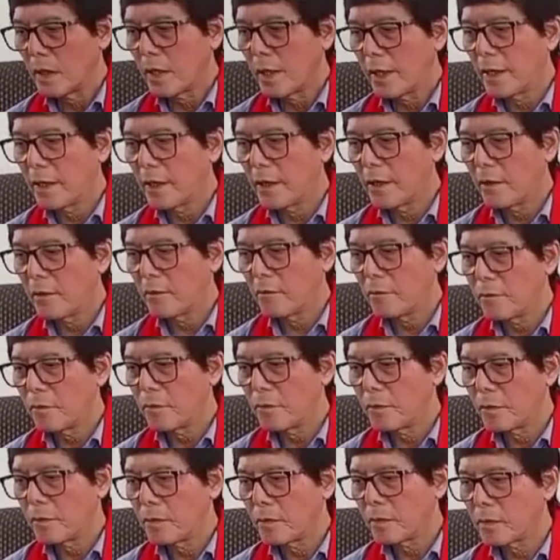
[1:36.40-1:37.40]
I have
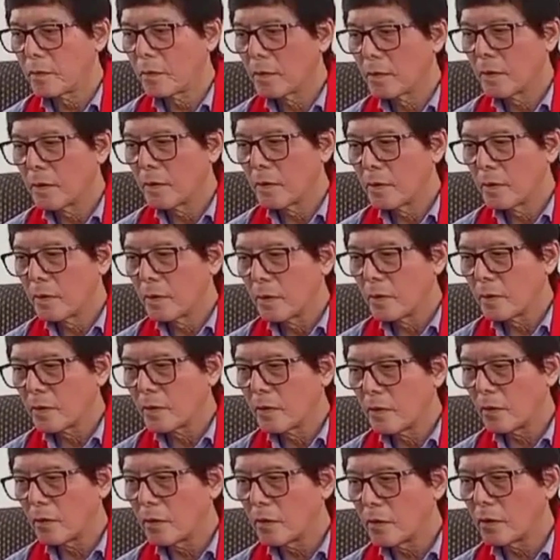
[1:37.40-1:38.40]

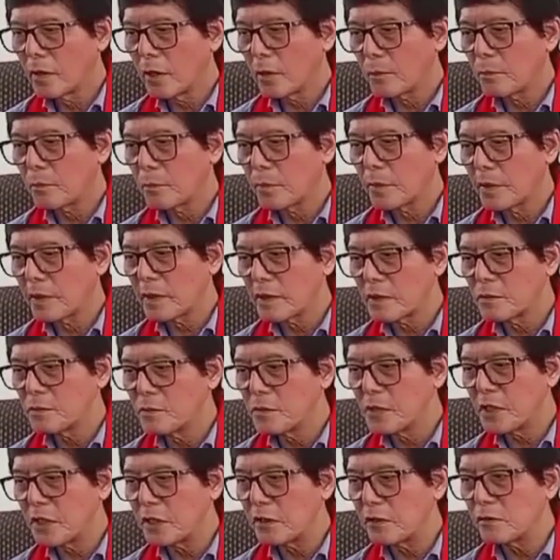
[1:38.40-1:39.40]
called a press
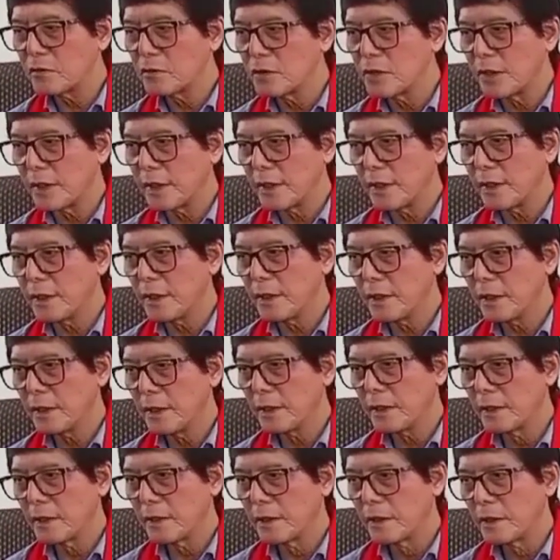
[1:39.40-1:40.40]
meet today
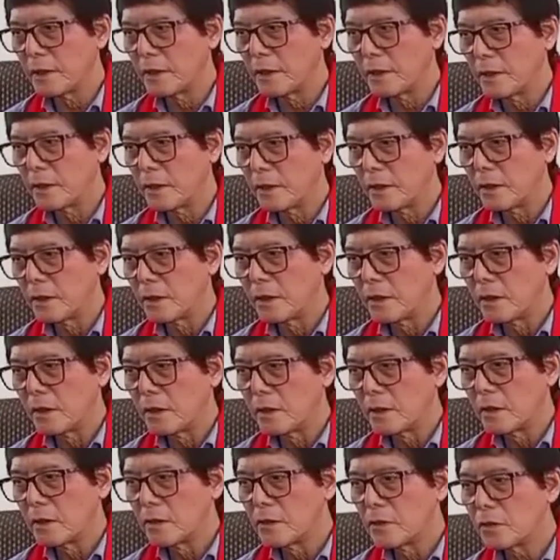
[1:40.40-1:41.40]

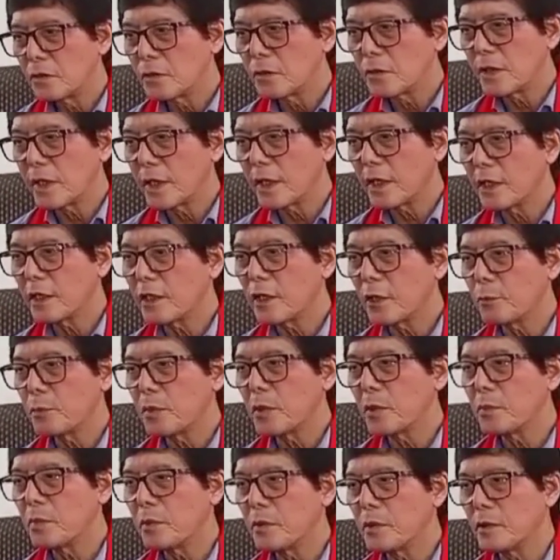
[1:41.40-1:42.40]
to tell the
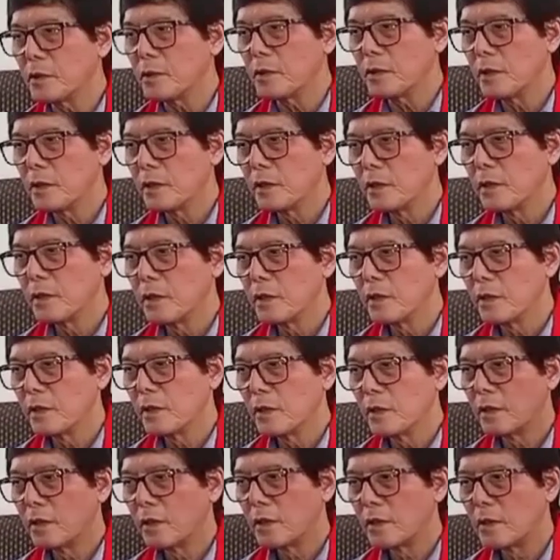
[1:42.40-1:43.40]
people
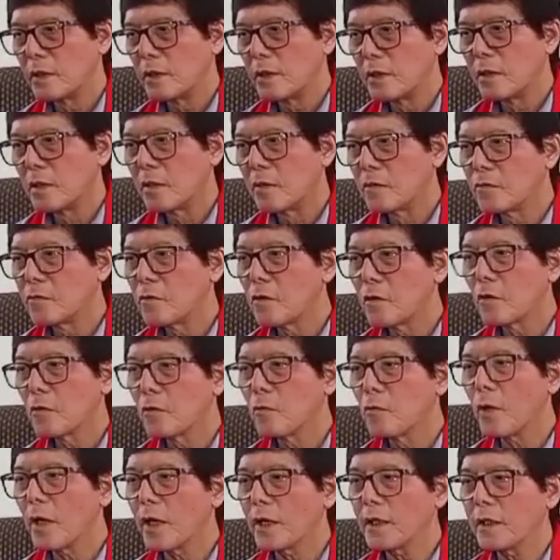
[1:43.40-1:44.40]

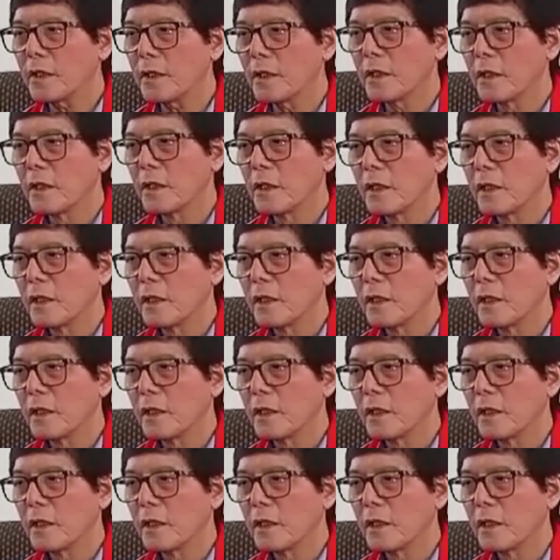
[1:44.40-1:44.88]
for what